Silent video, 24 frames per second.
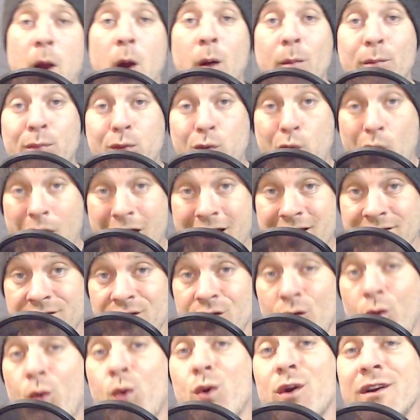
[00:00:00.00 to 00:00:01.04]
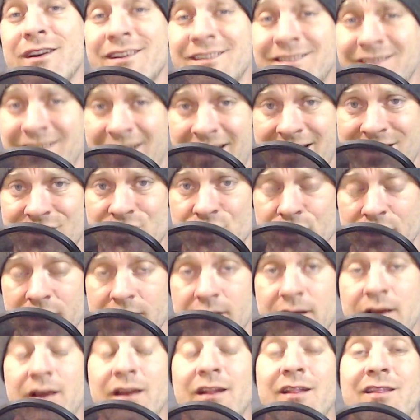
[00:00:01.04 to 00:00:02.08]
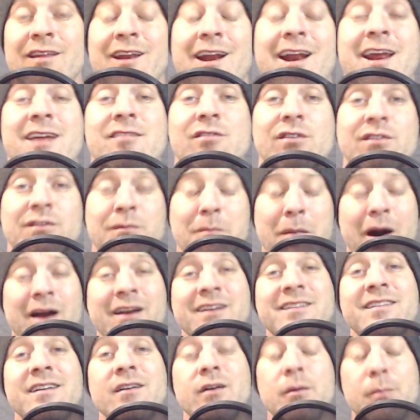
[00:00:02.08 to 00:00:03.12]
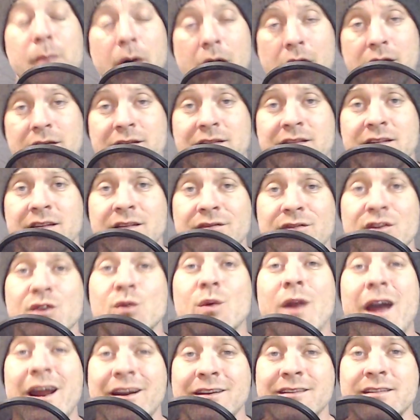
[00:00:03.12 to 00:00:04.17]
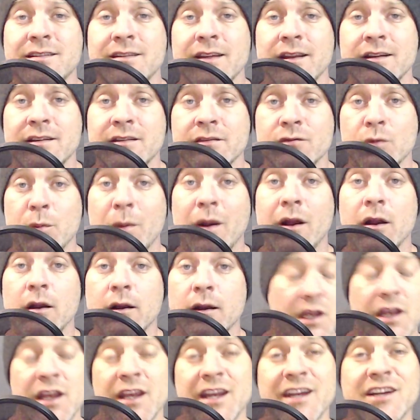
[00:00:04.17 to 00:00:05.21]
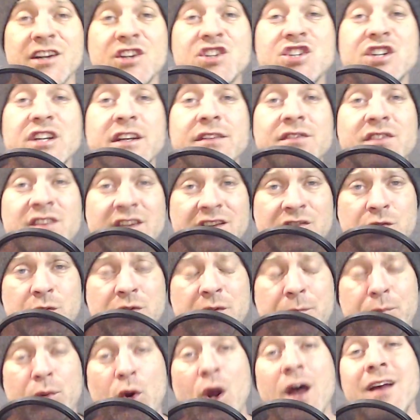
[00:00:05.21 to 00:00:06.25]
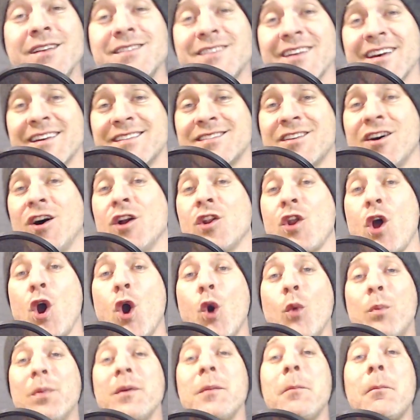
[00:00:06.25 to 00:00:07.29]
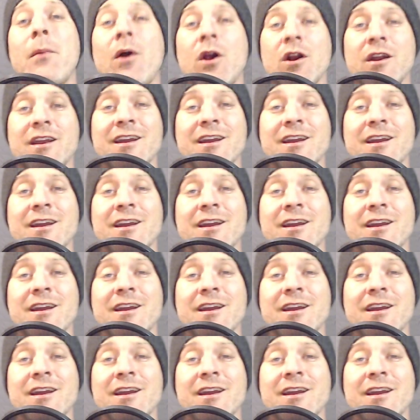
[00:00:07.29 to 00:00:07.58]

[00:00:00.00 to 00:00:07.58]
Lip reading: private organization that handles the monetary policy of the United States of America. It achieves this with a process called open market